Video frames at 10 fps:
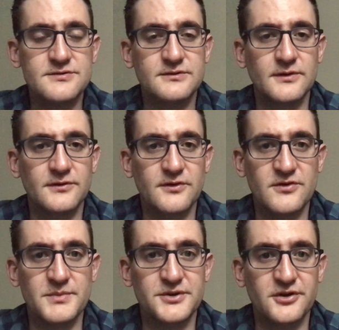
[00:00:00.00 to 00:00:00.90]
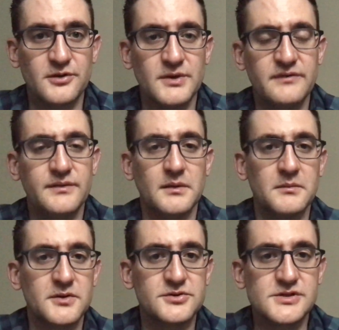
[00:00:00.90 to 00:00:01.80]
stoicism and turn away from your
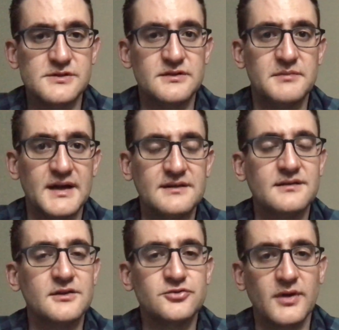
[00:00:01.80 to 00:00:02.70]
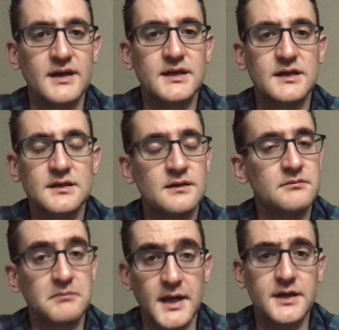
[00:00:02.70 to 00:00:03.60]
emotions and mindset training,
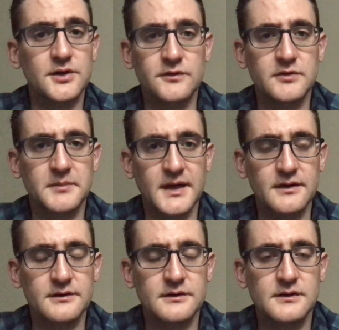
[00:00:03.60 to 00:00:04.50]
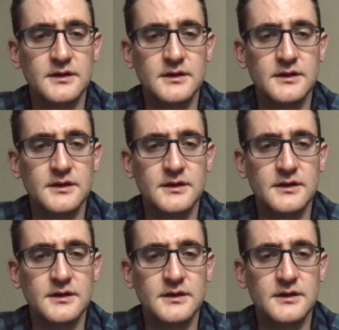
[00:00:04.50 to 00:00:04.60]
mind over matter,